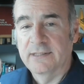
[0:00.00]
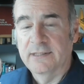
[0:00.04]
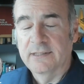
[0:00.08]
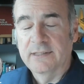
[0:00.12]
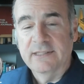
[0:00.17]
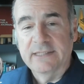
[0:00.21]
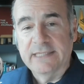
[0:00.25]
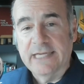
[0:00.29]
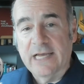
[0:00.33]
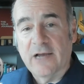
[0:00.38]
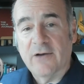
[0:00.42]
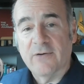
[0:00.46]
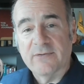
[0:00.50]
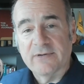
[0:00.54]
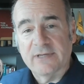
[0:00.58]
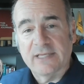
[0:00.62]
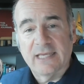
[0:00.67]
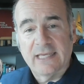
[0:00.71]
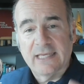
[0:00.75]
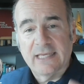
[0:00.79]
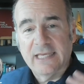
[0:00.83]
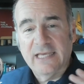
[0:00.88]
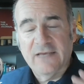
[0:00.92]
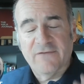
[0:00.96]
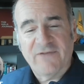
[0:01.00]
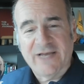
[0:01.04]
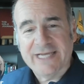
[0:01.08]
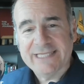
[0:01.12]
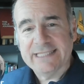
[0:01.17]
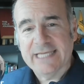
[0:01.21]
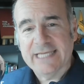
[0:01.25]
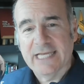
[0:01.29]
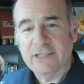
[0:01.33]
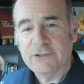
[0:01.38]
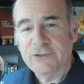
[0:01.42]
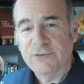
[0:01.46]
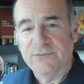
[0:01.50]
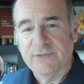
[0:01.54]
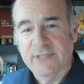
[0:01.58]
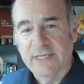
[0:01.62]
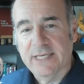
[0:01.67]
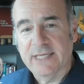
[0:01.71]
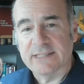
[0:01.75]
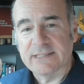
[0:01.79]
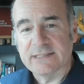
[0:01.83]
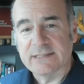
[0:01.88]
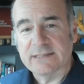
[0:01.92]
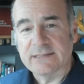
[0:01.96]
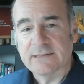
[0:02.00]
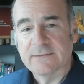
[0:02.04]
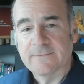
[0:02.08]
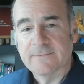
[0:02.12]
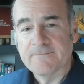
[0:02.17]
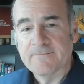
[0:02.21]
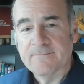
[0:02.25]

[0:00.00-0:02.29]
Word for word: Now, if I tell you this,